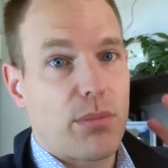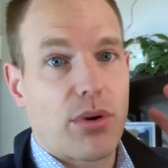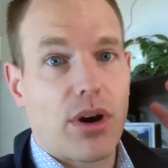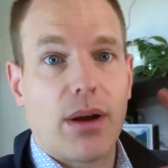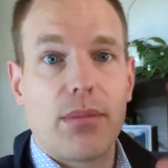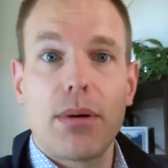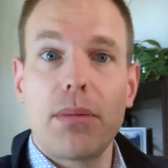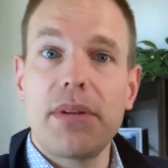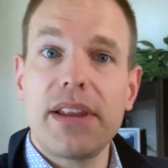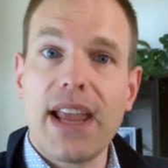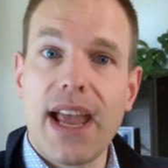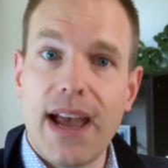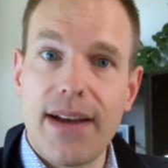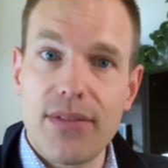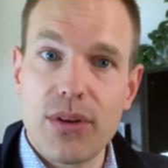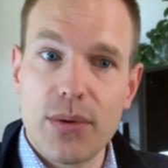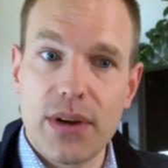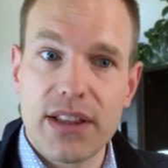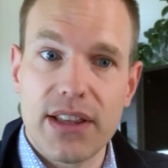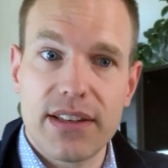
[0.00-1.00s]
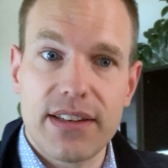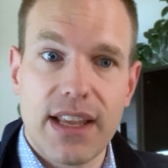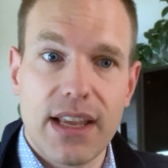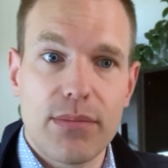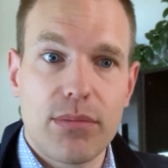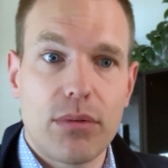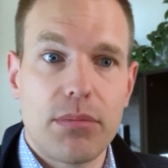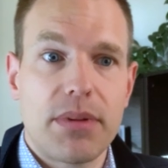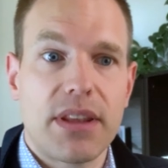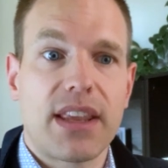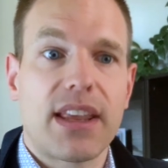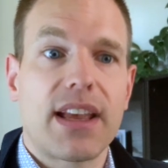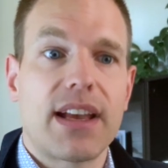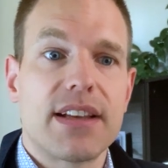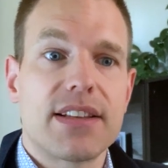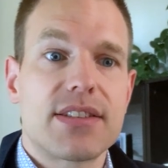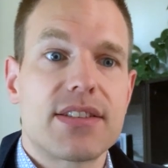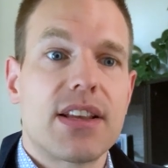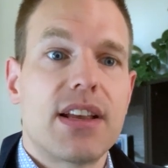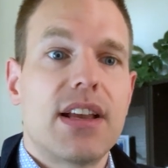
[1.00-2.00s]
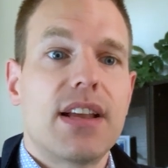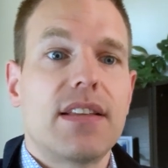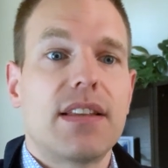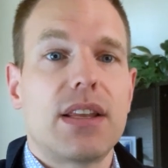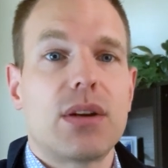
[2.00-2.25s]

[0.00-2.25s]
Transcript: probably have you at the table because